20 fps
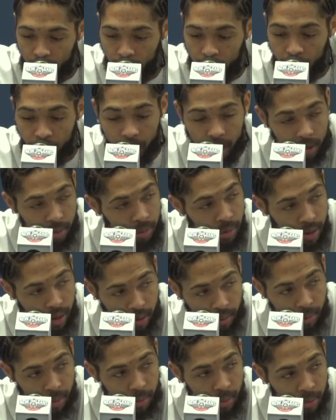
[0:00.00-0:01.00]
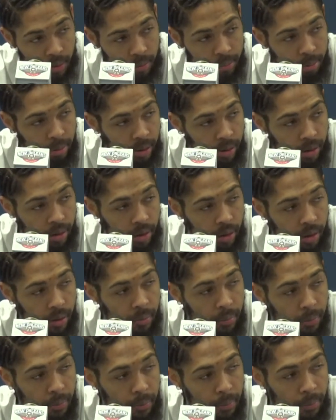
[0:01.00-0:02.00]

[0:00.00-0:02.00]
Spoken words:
we played the way that we wanted to play tonight.